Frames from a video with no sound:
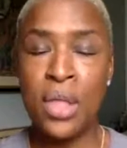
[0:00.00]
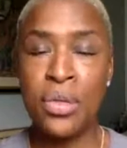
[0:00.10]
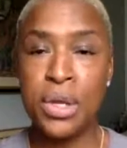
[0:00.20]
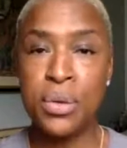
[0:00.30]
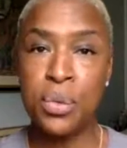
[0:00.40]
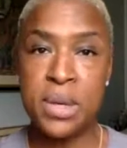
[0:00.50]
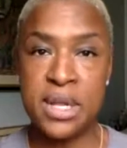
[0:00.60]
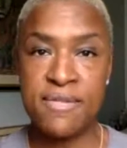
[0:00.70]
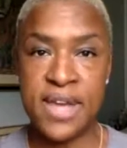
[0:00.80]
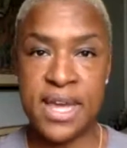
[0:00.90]
or other
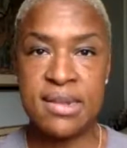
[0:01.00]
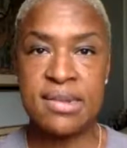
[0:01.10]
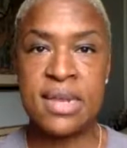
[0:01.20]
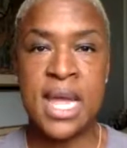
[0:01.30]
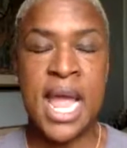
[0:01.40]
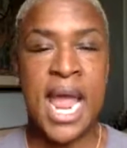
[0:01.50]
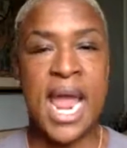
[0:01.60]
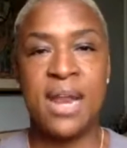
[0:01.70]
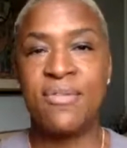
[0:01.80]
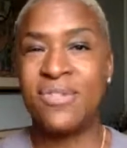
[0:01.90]
recruitment events?
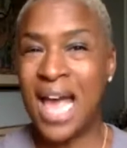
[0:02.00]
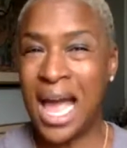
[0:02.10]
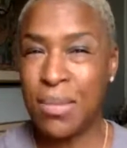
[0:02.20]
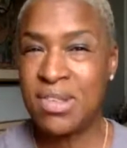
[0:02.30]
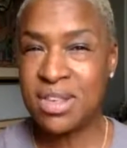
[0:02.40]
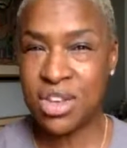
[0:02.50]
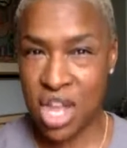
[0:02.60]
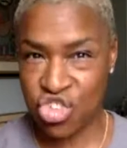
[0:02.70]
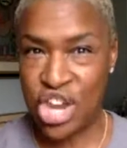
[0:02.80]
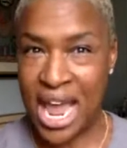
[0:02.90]
And if time
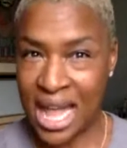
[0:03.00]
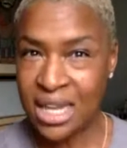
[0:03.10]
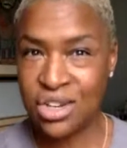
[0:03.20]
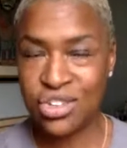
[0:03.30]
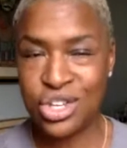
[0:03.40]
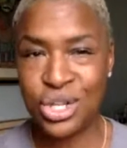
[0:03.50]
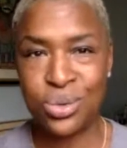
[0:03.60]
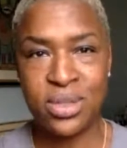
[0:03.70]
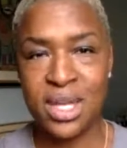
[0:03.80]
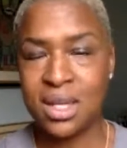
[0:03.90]
is a
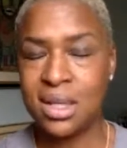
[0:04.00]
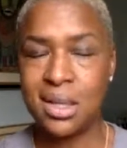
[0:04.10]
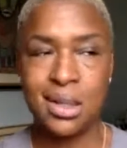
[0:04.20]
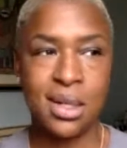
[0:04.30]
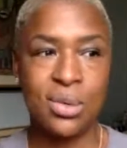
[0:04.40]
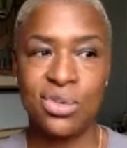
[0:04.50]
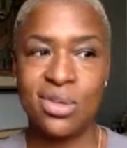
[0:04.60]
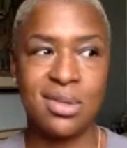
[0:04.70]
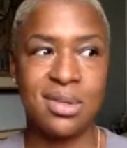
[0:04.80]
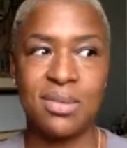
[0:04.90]
challenge to you, then,
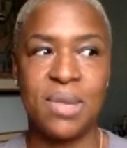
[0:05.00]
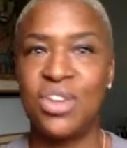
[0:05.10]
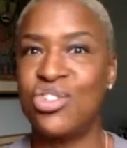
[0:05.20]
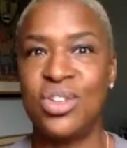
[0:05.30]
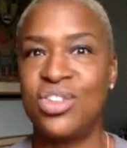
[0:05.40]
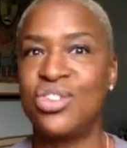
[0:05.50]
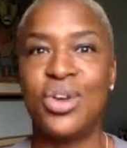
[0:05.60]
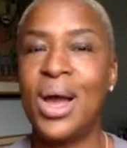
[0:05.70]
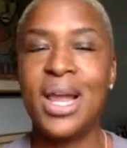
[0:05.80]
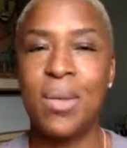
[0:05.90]
just make sure that you're
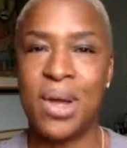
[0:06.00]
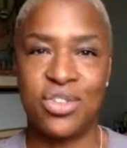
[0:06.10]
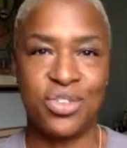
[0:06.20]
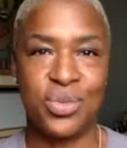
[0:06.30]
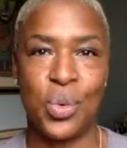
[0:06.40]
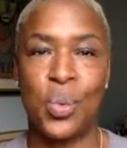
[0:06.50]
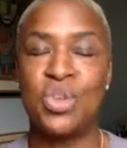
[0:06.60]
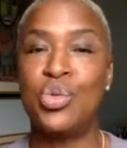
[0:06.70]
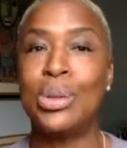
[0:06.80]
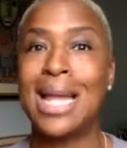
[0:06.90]
talking about your school,
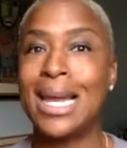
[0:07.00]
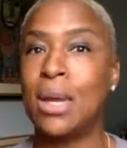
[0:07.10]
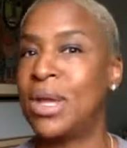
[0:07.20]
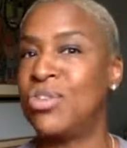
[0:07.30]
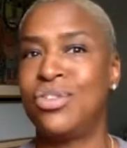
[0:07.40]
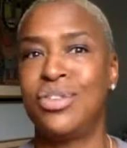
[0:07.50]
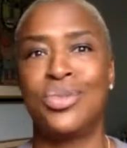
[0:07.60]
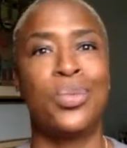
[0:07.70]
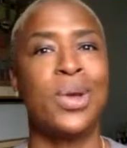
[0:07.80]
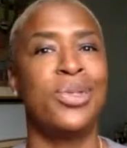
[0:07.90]
what you like about your
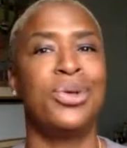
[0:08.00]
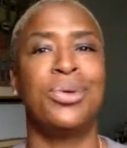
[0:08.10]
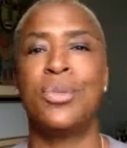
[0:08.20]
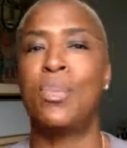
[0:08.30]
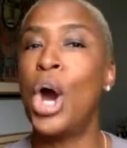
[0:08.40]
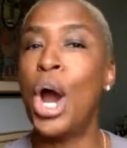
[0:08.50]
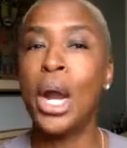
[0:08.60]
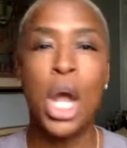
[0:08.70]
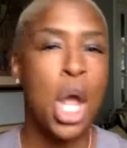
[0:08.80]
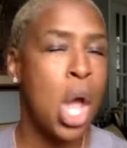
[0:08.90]
school, whether you're in the park,
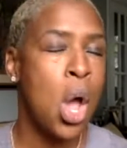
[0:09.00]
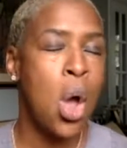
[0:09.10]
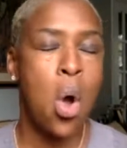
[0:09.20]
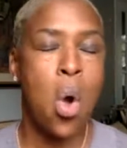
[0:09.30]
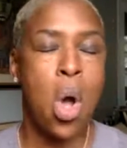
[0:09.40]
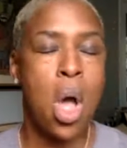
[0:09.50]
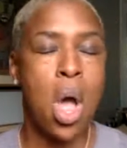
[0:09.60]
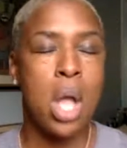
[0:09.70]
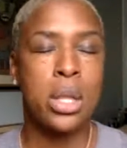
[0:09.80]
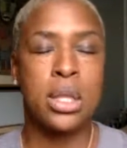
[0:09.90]

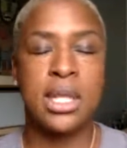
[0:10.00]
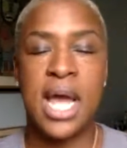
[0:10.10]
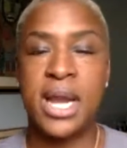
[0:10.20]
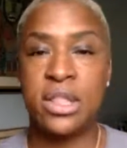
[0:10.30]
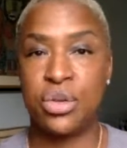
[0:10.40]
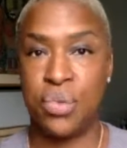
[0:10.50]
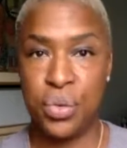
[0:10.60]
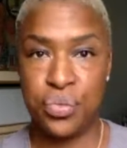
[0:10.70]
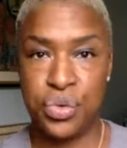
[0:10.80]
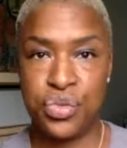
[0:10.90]
on the line at the
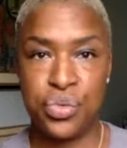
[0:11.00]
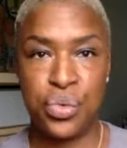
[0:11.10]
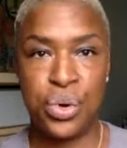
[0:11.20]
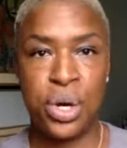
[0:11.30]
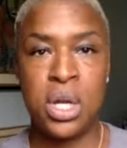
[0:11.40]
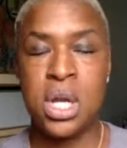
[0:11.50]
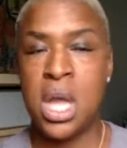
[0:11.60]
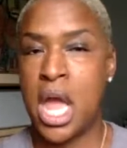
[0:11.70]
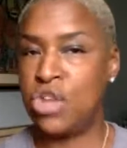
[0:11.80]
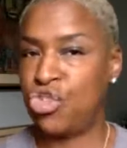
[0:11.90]
grocery store,
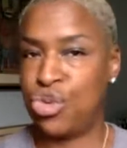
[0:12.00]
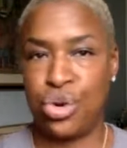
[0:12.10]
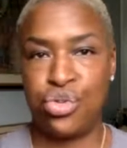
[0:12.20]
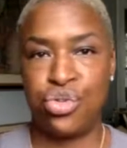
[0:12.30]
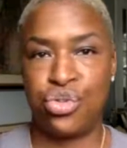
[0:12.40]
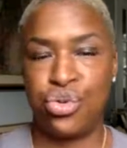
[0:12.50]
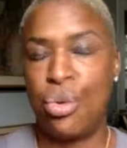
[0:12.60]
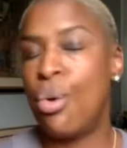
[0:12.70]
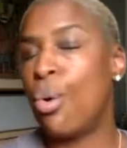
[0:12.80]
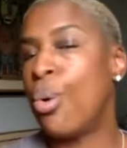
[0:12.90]
at church,
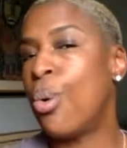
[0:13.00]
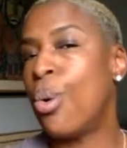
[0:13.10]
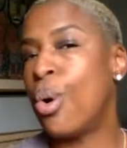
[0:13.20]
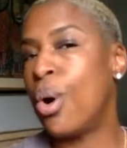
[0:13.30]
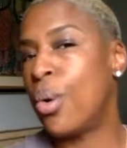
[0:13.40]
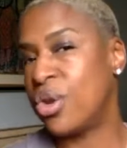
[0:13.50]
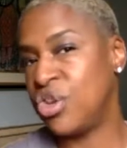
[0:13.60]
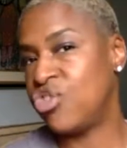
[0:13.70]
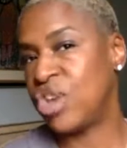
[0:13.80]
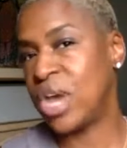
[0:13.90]
or on your
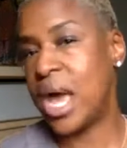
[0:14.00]
job.